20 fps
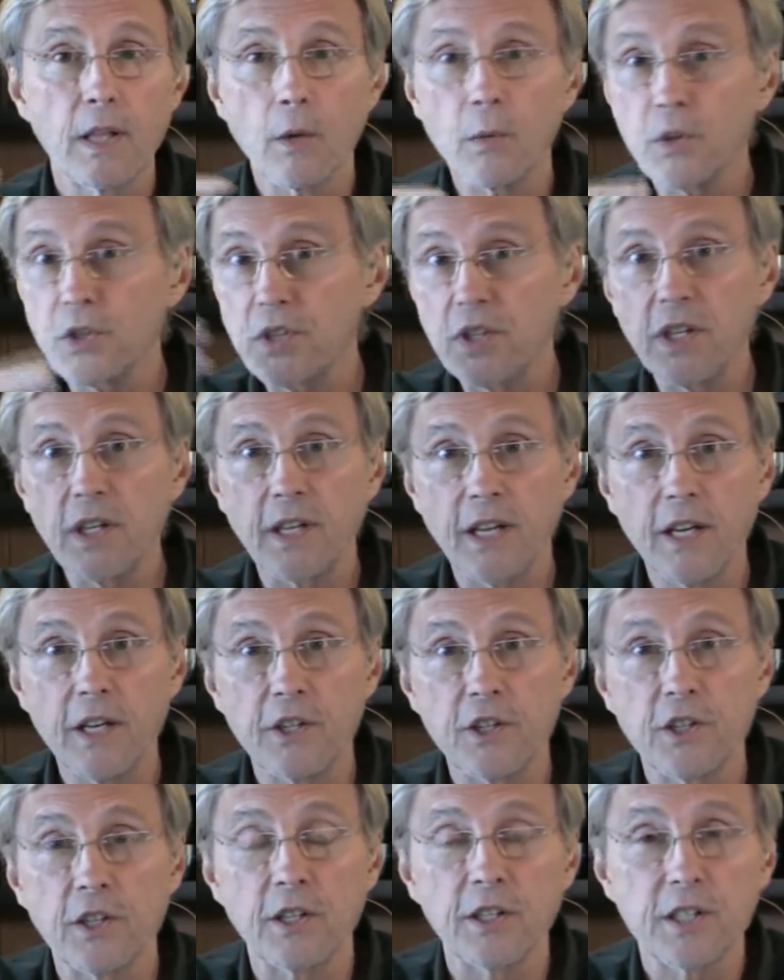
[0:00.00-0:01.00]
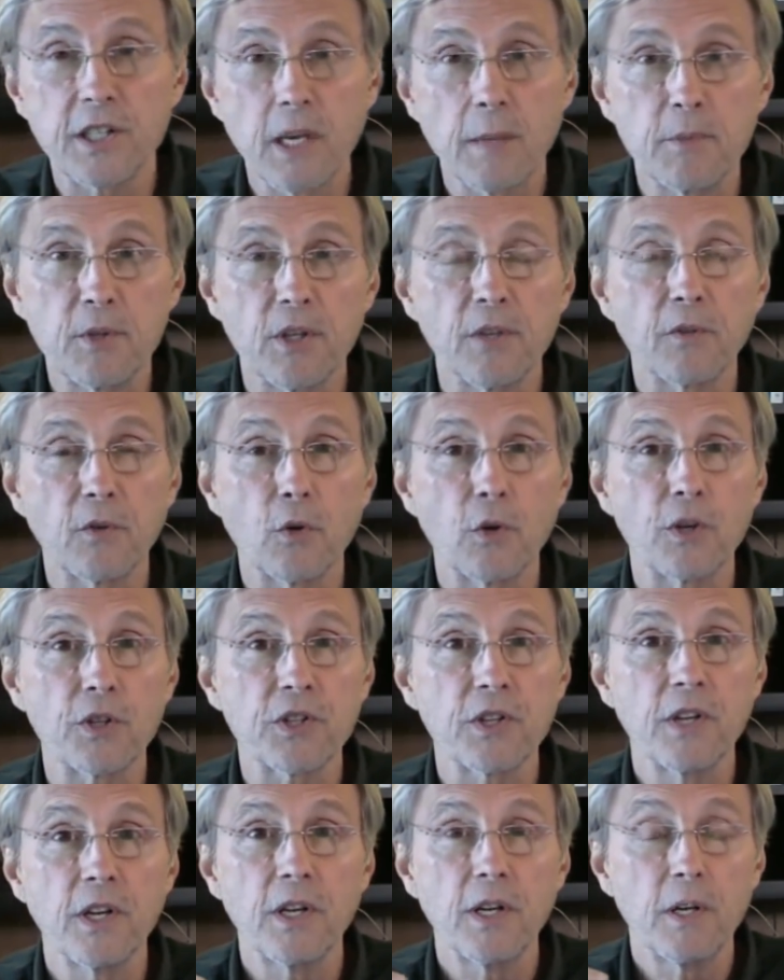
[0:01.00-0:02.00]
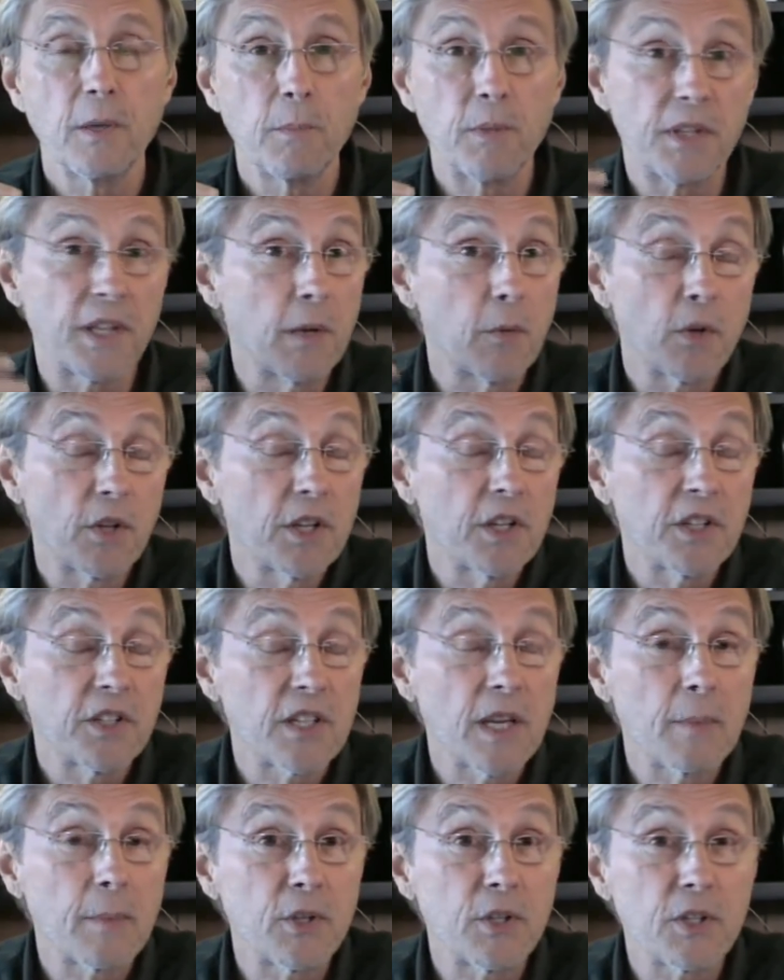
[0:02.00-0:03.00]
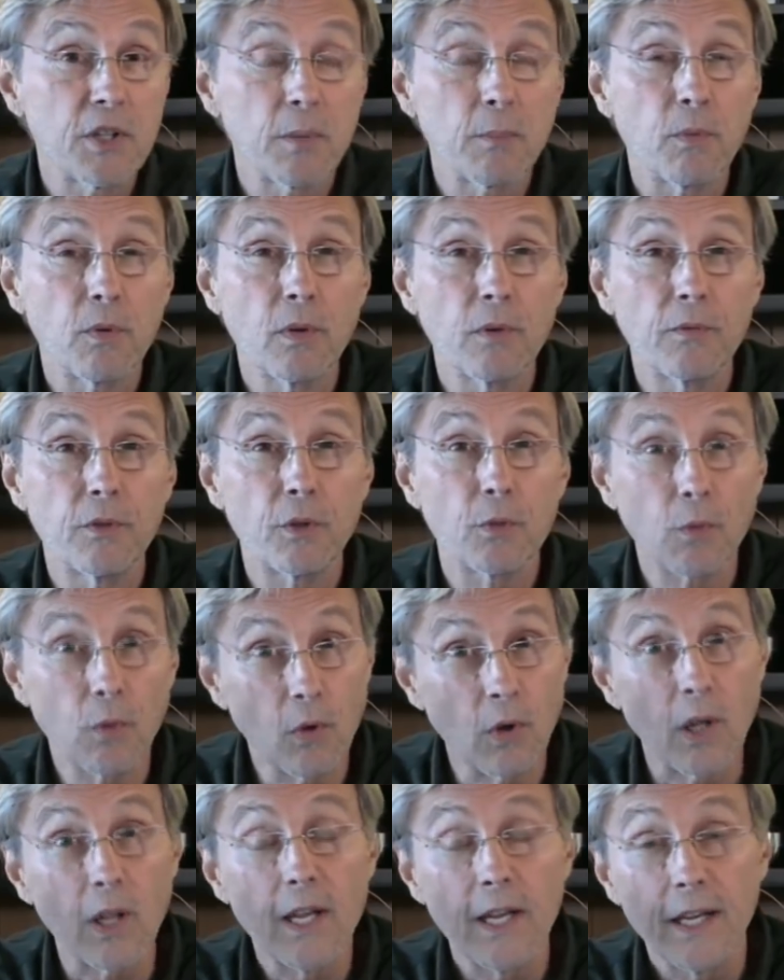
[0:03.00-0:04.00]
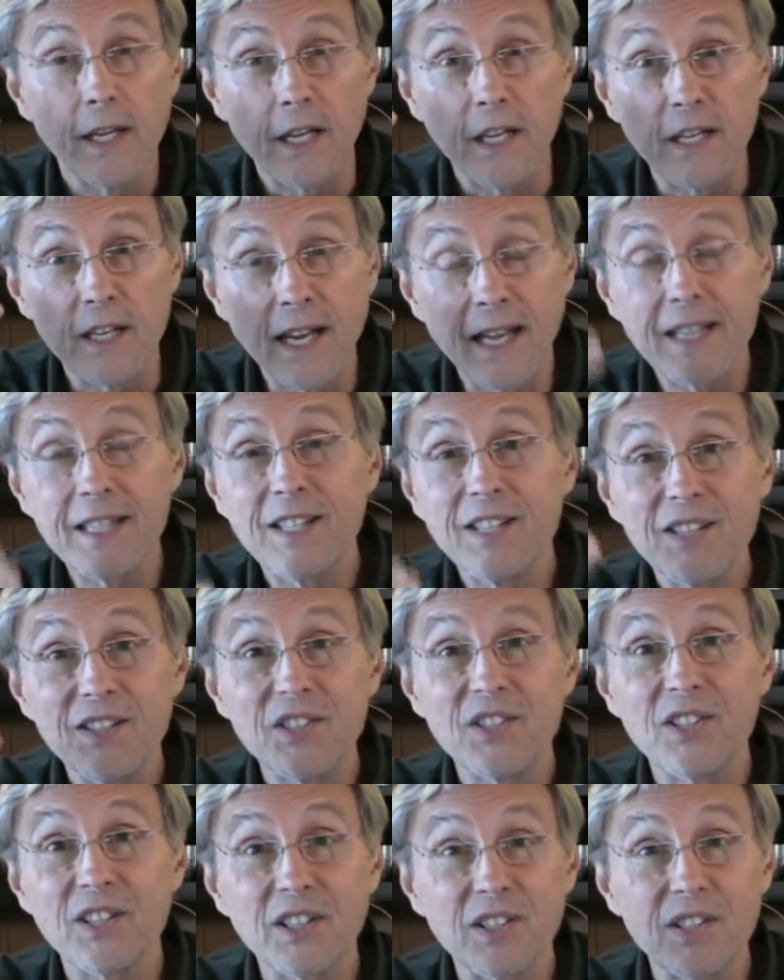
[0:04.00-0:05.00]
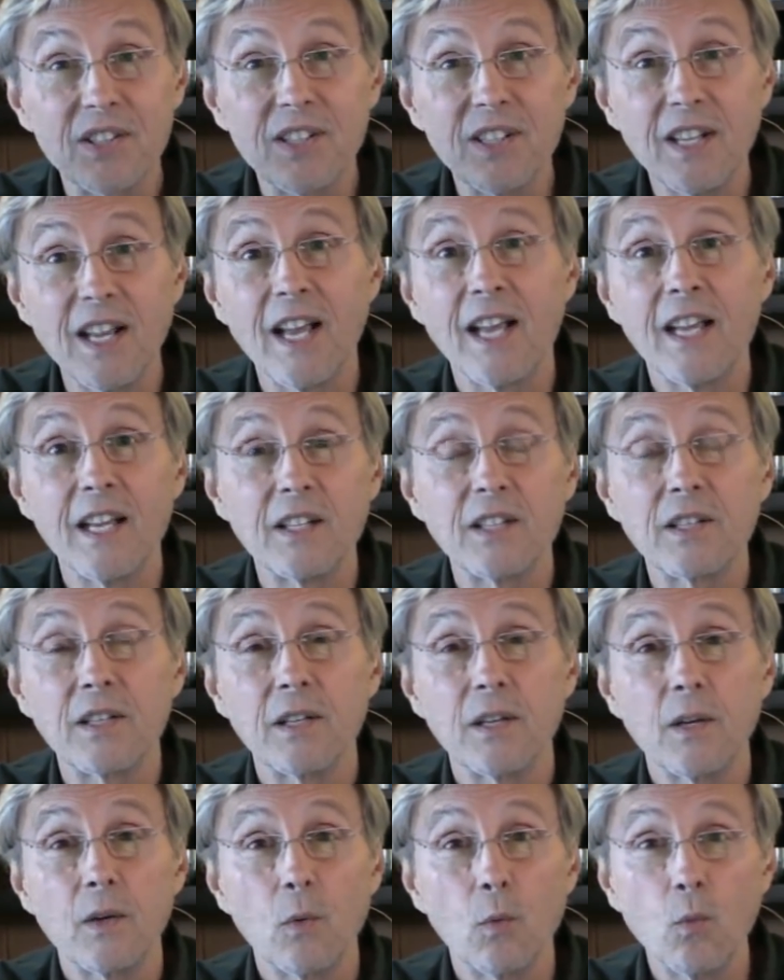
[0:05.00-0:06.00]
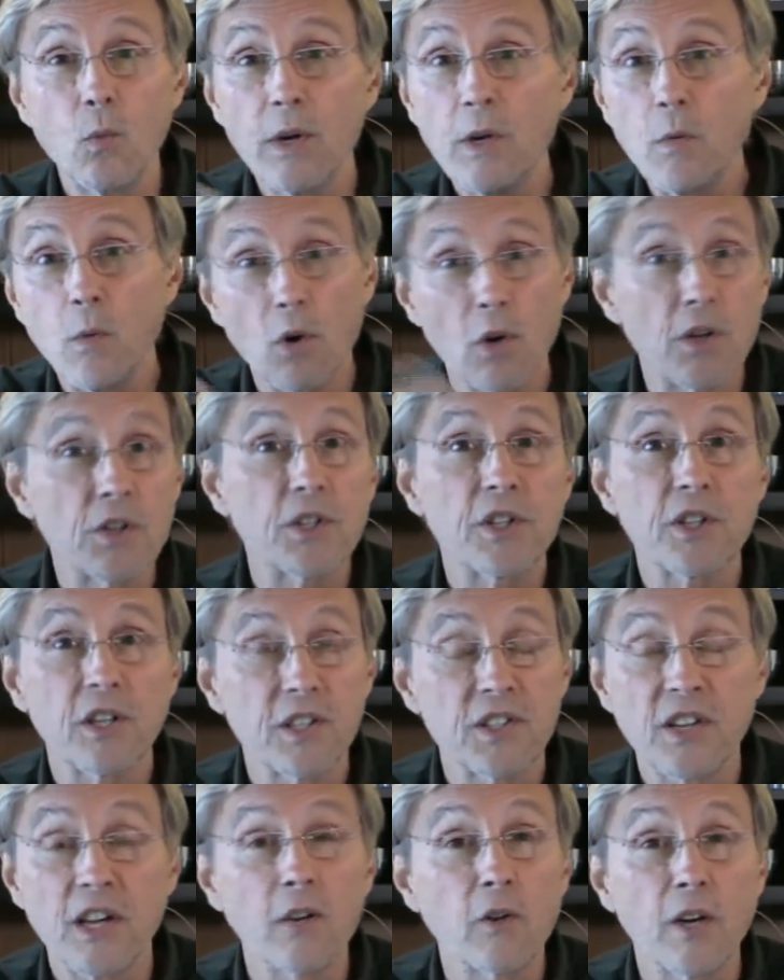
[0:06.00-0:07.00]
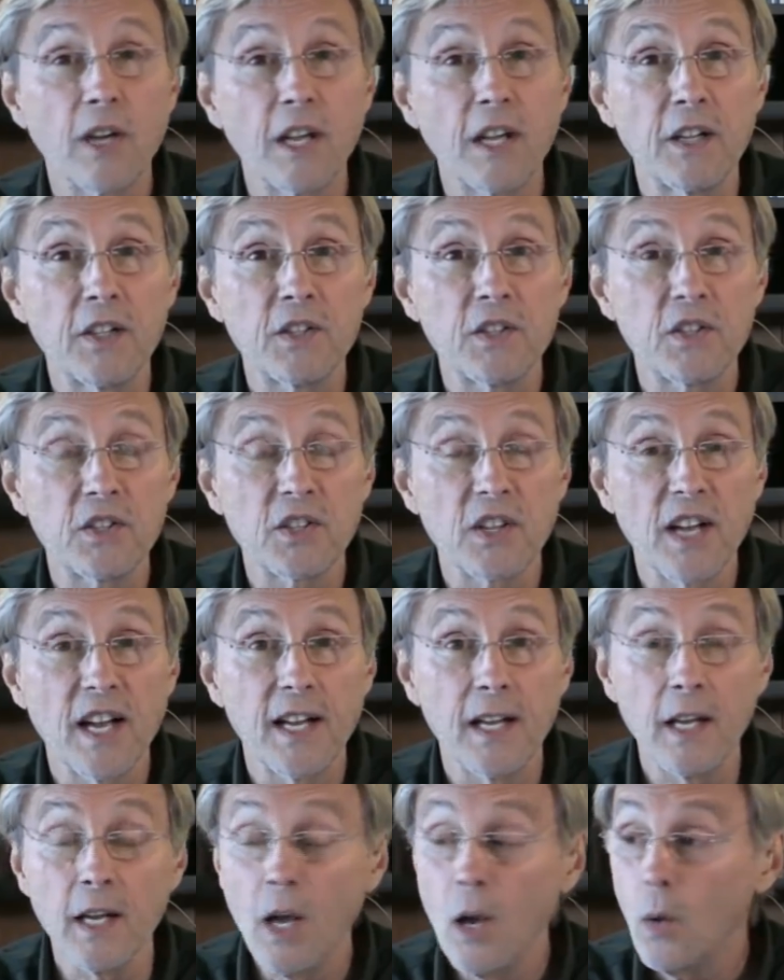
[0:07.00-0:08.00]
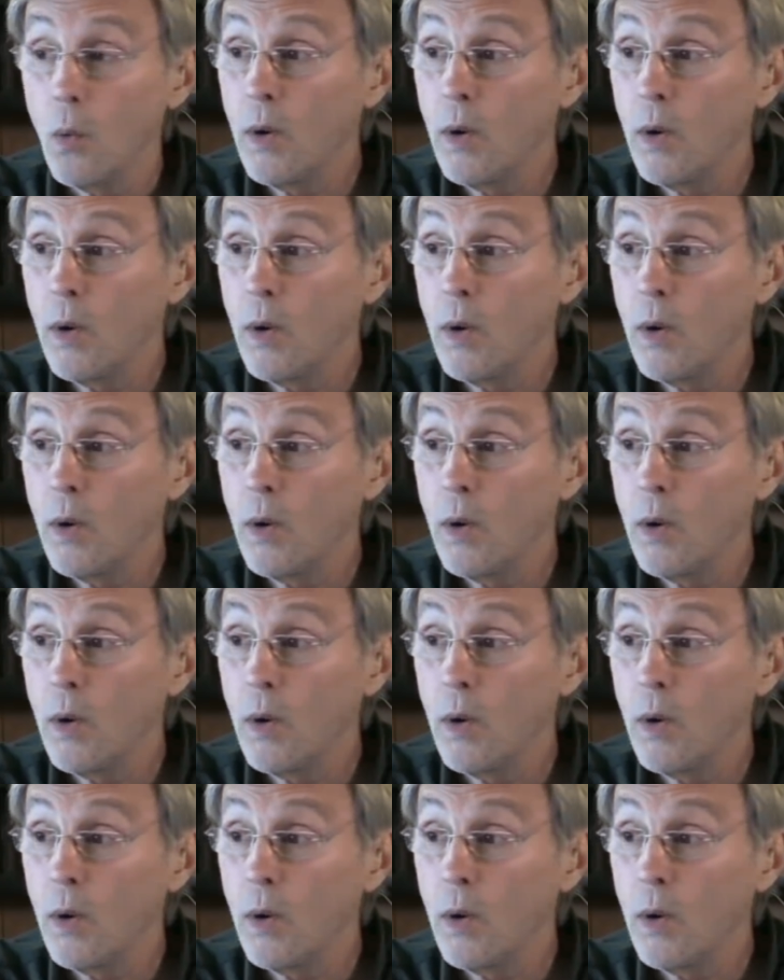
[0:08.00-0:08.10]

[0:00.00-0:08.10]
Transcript: There was the occasional exception, of course, but they were the exceptions that proved the rule. In 1968, we were a segregated society.